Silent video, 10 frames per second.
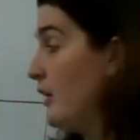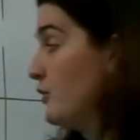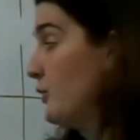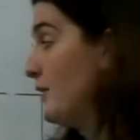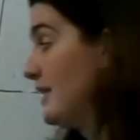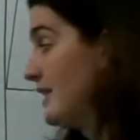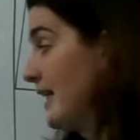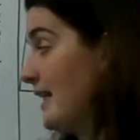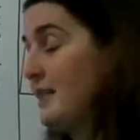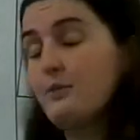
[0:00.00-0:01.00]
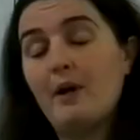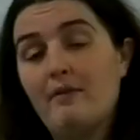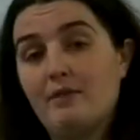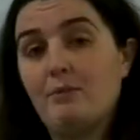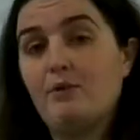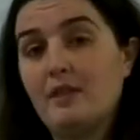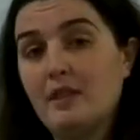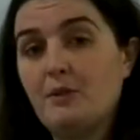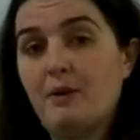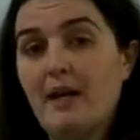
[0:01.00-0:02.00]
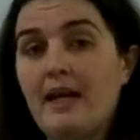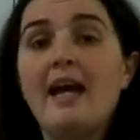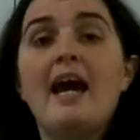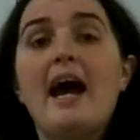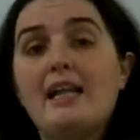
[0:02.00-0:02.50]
So in this case, the wave is moving this way